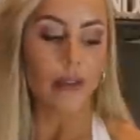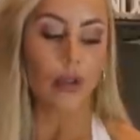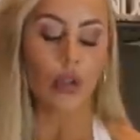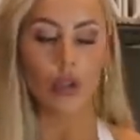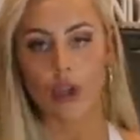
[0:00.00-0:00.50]

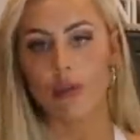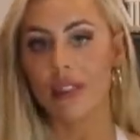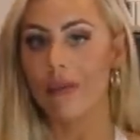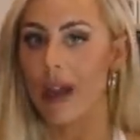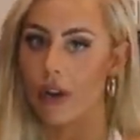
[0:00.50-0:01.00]
food
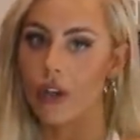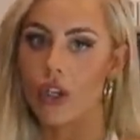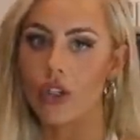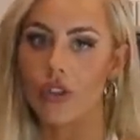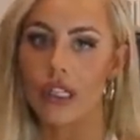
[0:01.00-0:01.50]
groups,
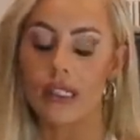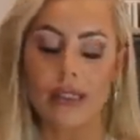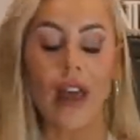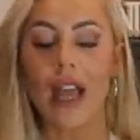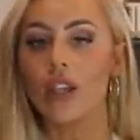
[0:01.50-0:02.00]

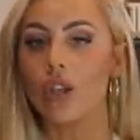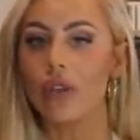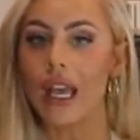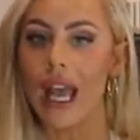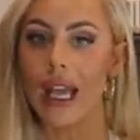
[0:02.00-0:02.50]
macronutrients that you
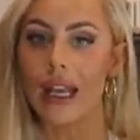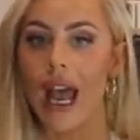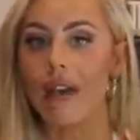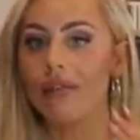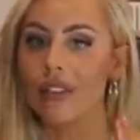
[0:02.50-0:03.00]
can
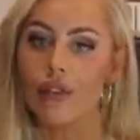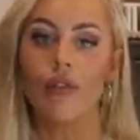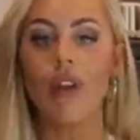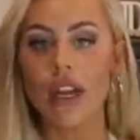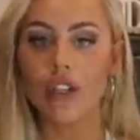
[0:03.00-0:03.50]
have
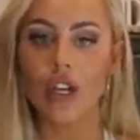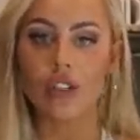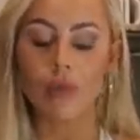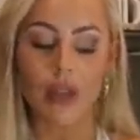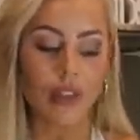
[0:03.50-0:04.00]
different
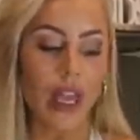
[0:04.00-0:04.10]
ratios with,